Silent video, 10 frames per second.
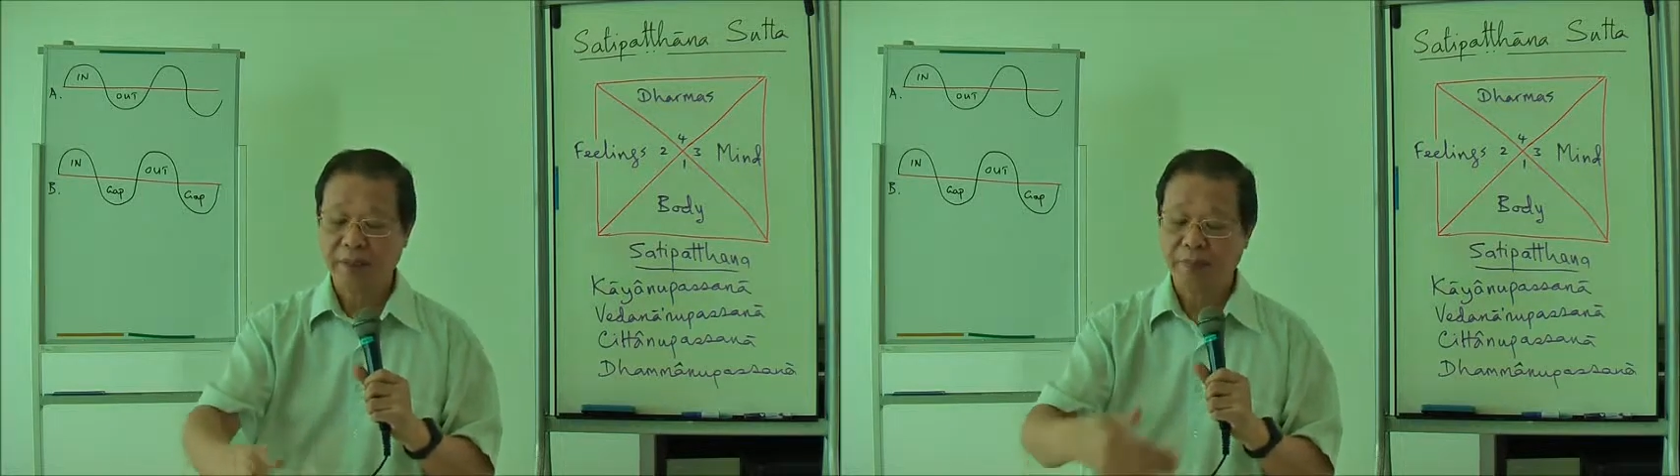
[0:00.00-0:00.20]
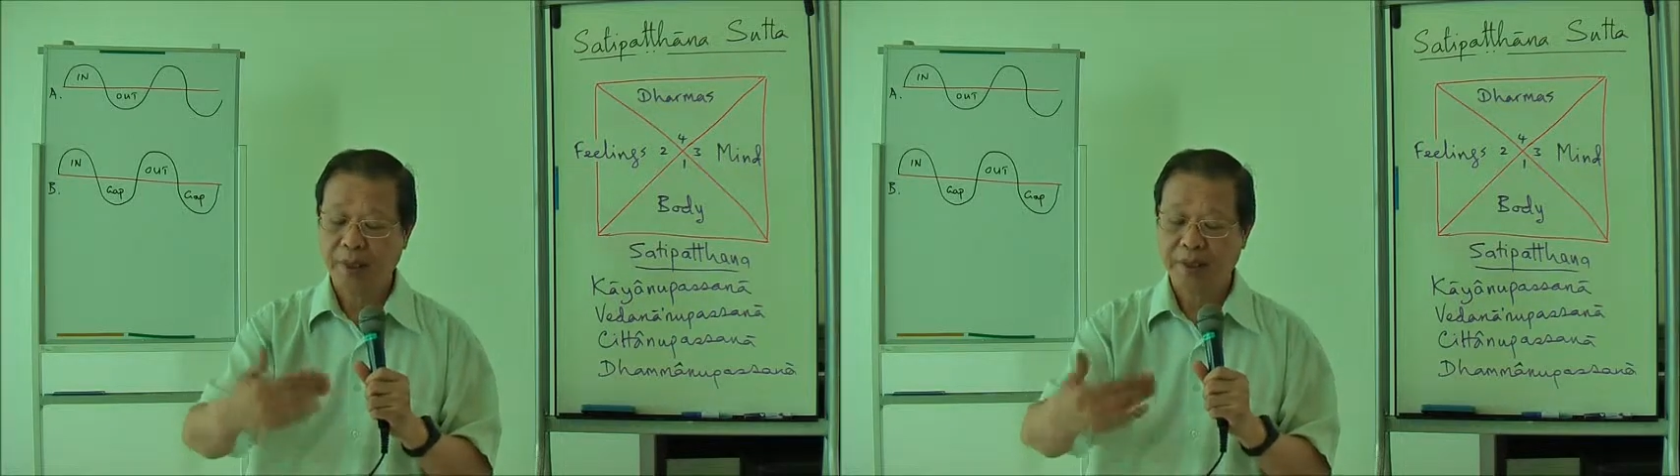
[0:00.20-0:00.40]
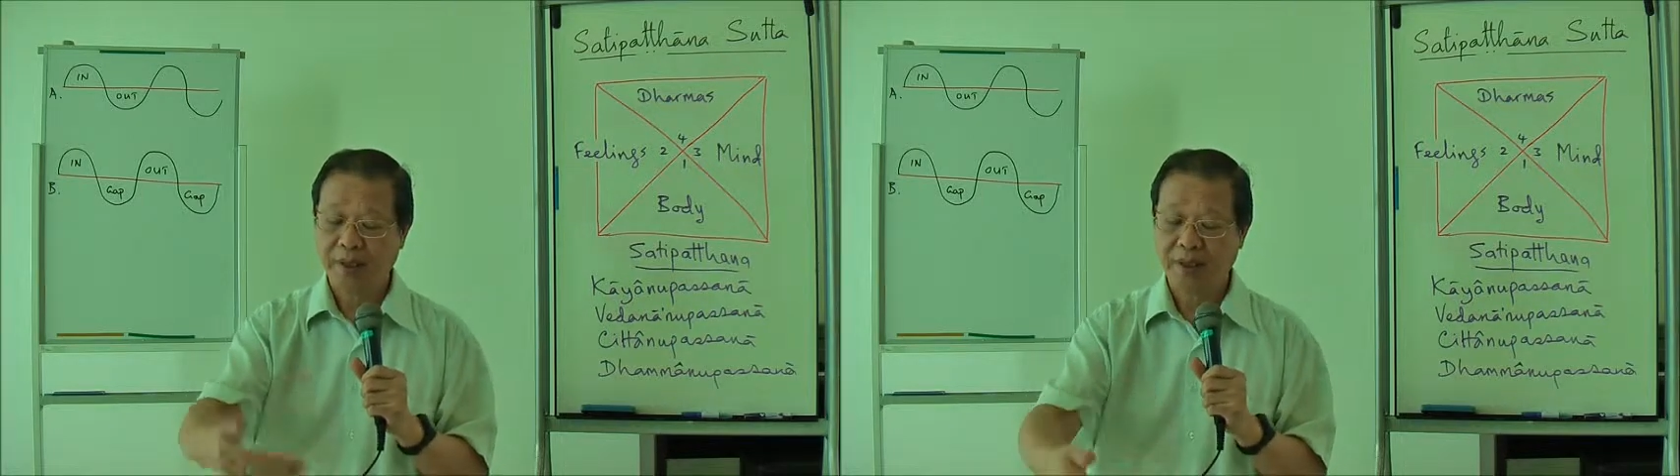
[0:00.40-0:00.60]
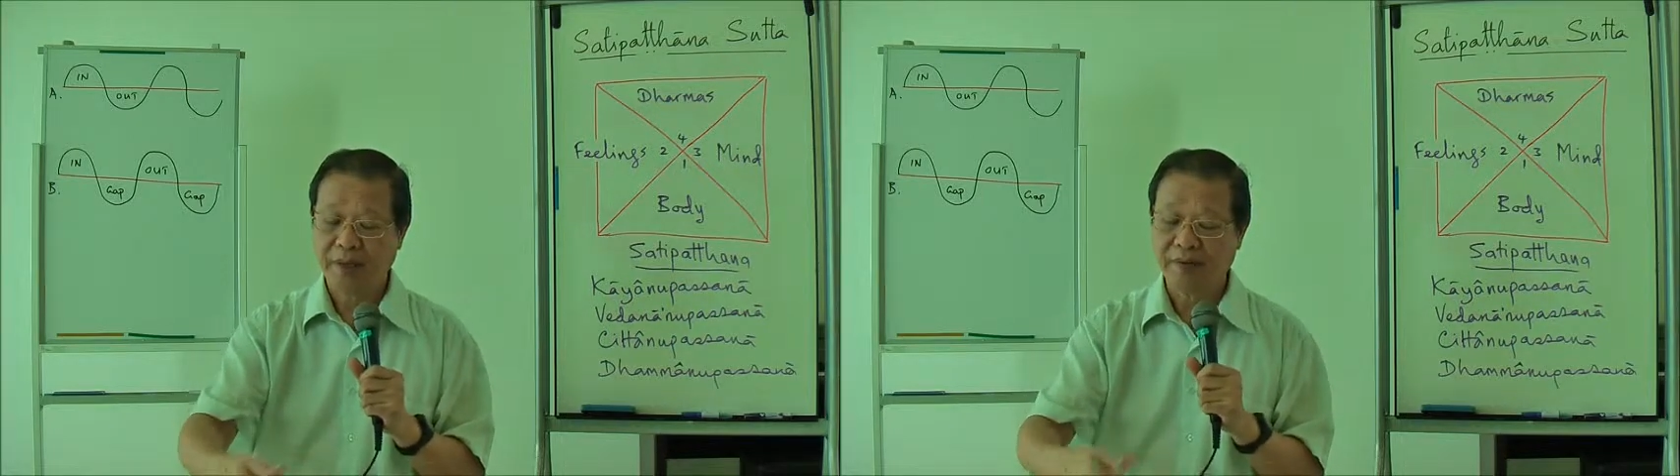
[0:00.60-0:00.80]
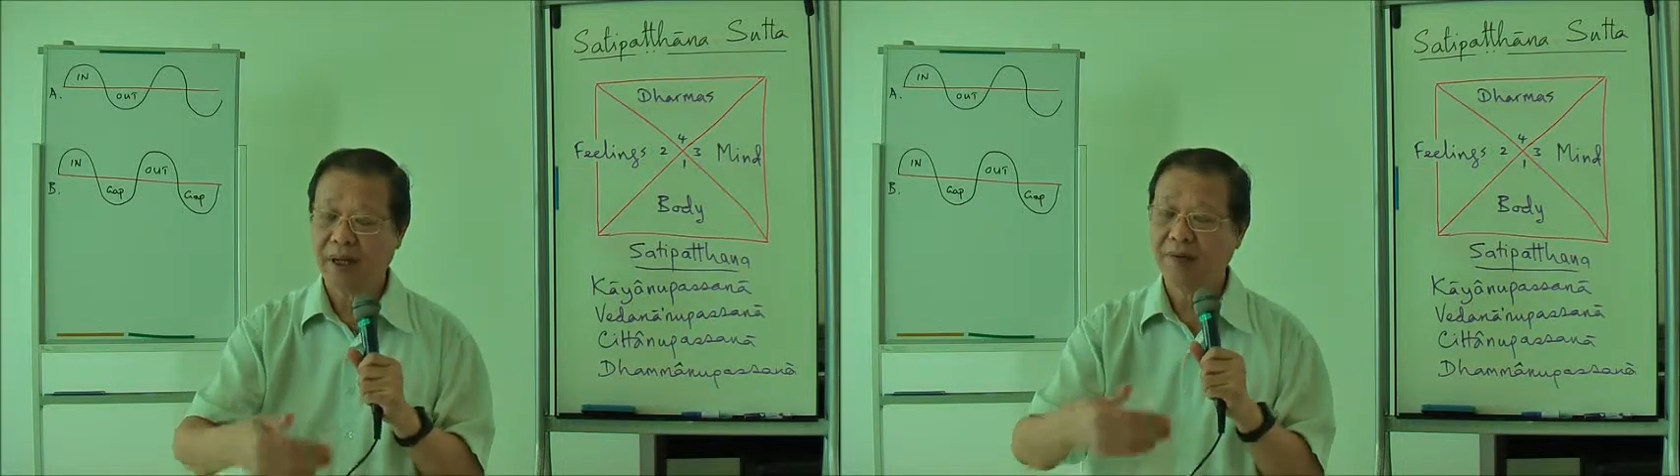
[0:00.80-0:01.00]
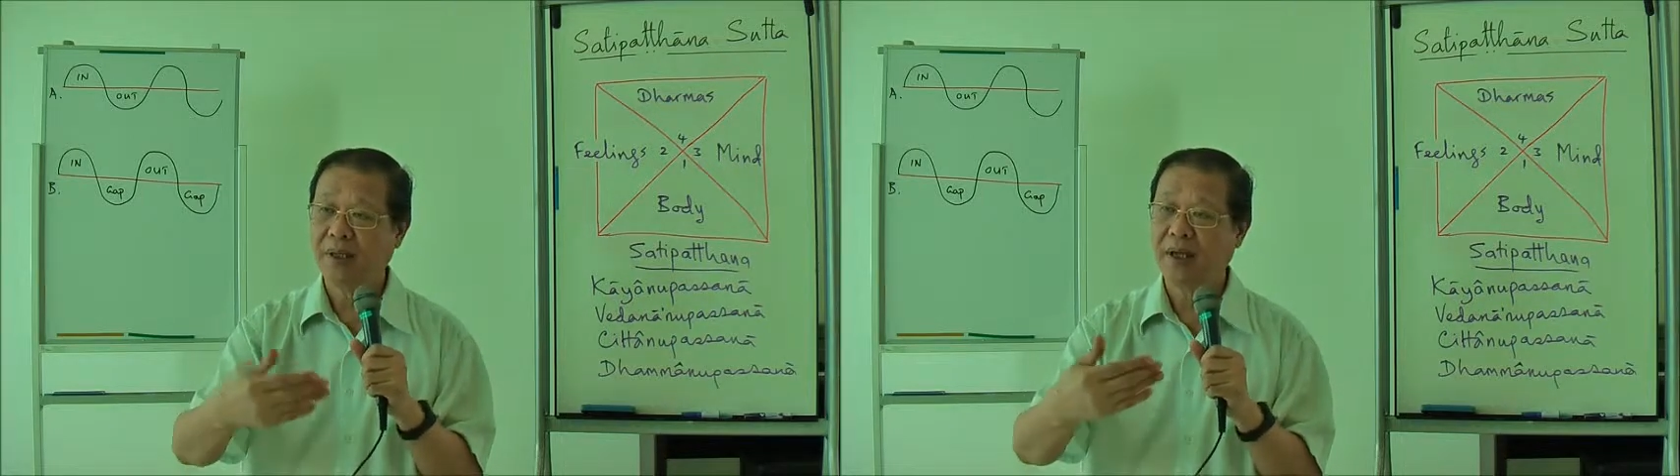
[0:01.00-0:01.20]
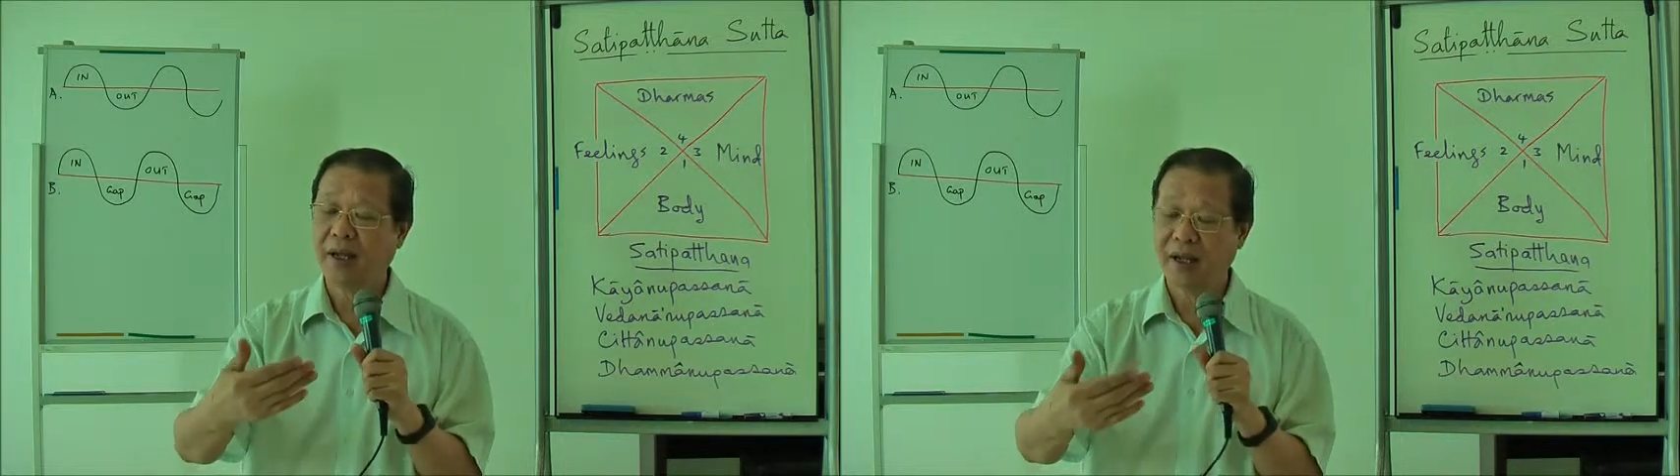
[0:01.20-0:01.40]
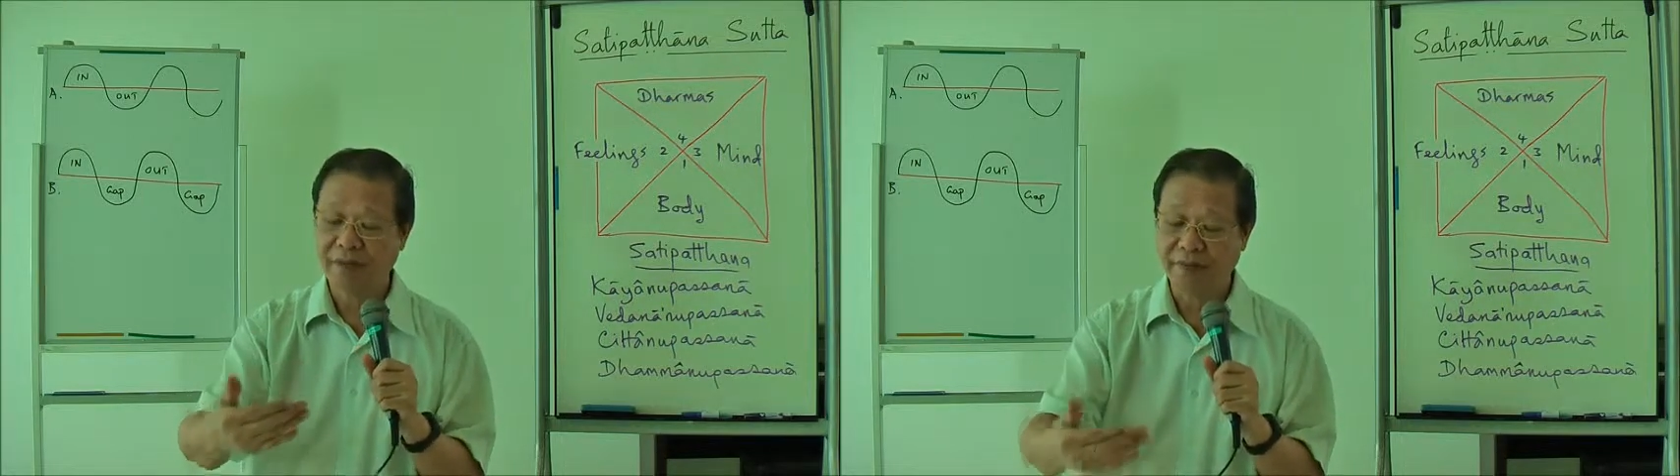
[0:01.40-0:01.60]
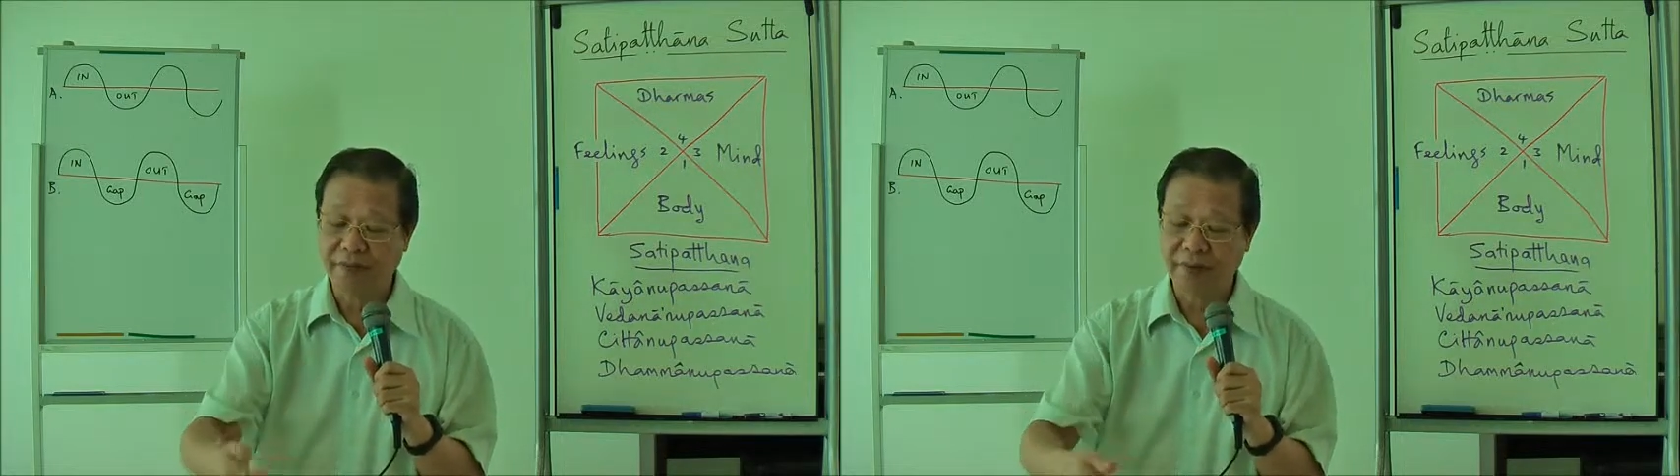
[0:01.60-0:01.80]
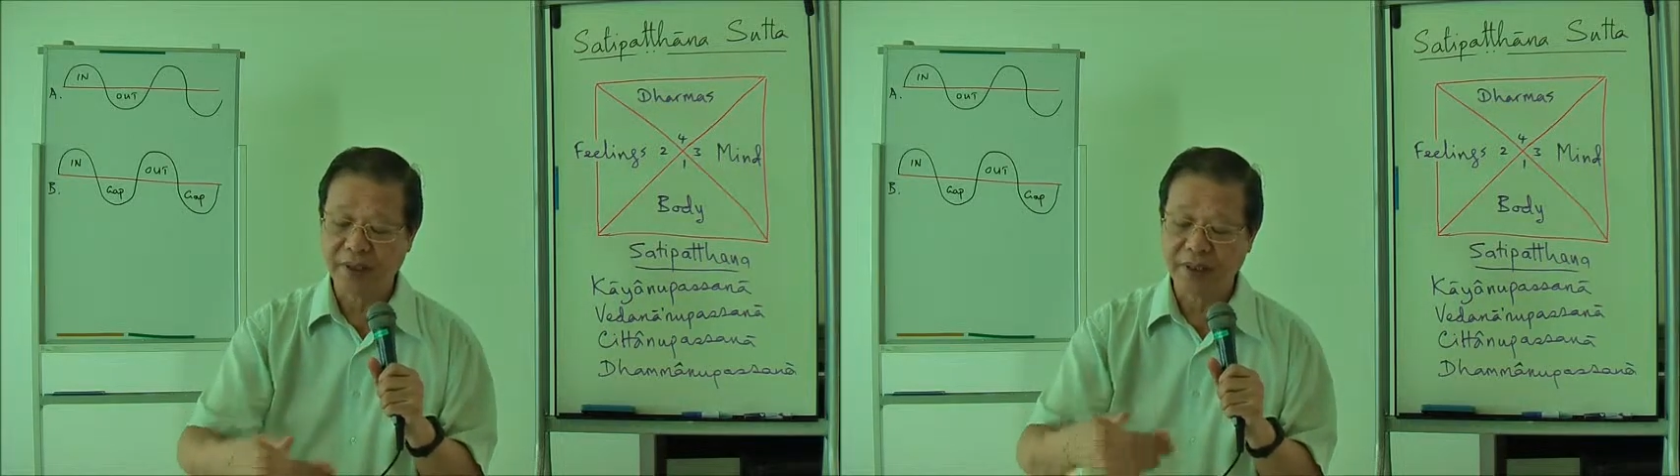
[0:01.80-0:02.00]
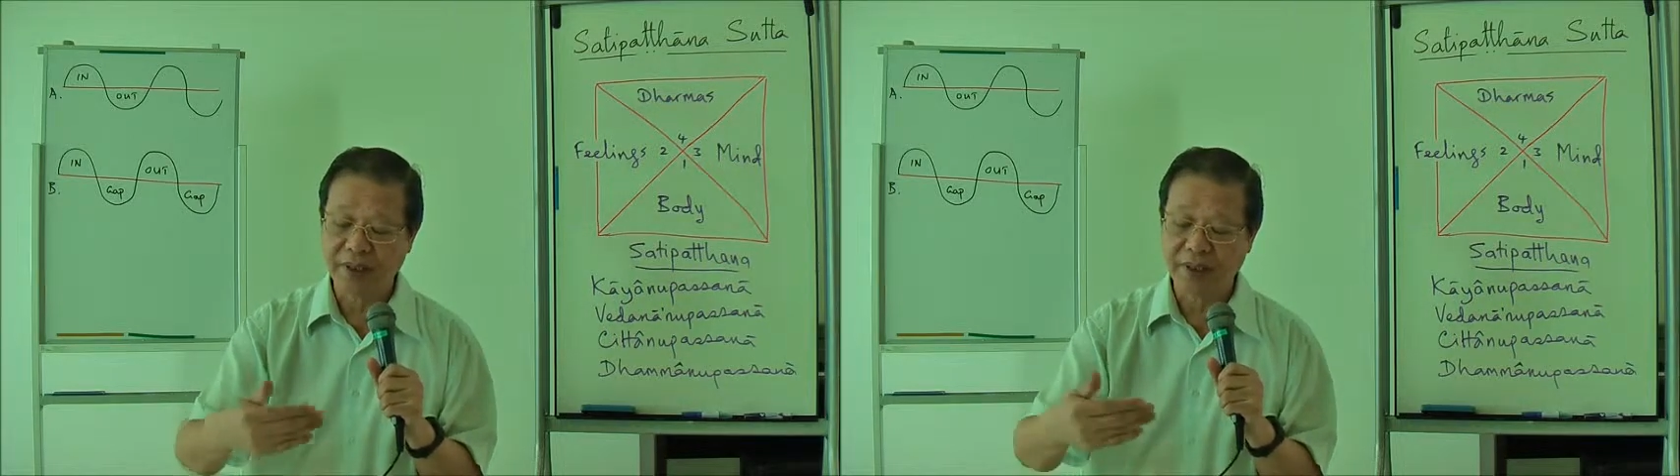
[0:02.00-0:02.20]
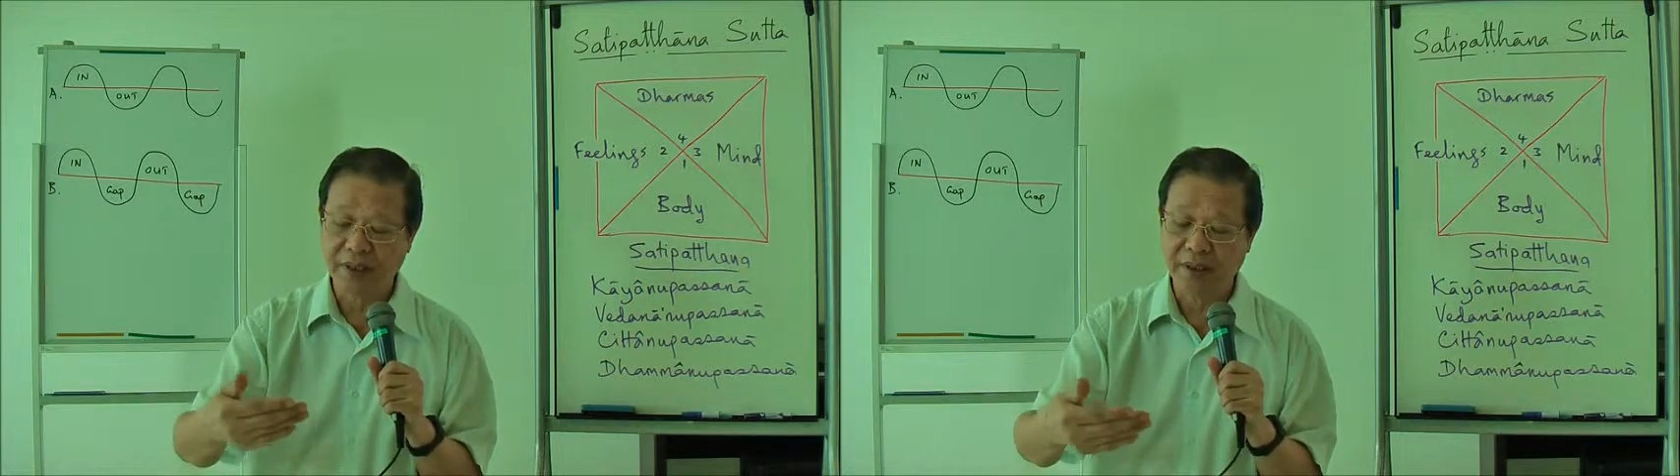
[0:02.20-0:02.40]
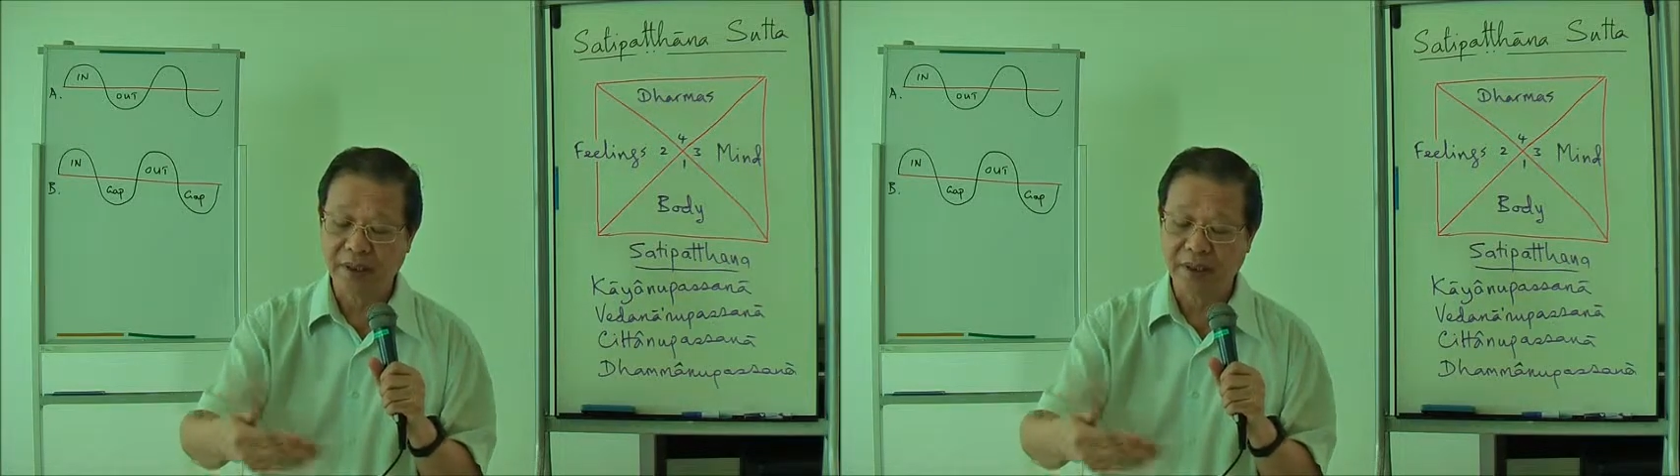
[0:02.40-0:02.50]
It repeats itself after every